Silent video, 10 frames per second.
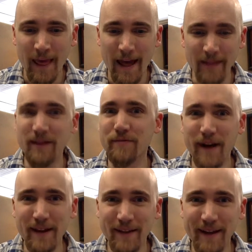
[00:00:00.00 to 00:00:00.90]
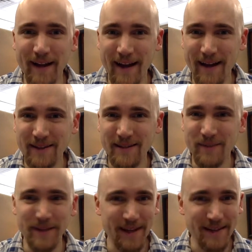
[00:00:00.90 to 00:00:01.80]
And then finally,
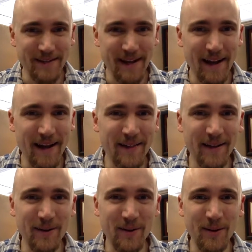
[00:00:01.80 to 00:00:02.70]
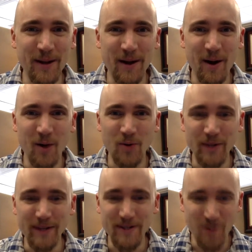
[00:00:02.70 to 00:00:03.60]
something that I think you'll all
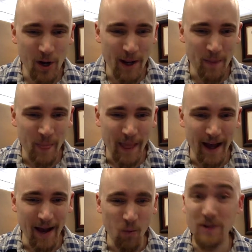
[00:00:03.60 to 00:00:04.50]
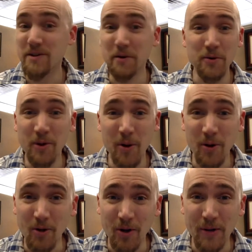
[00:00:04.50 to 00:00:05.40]
really enjoy, what's our new
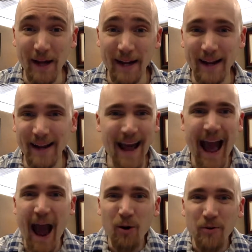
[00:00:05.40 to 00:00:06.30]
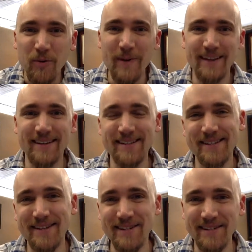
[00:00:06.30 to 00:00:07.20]
logo look like? And how did we make the
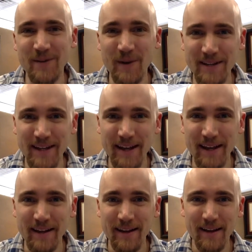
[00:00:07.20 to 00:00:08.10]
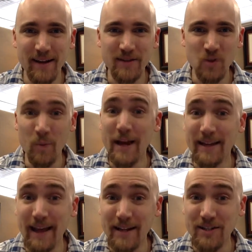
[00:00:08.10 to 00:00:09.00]
decisions that we did to
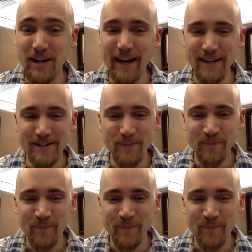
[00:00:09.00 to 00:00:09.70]
make that change?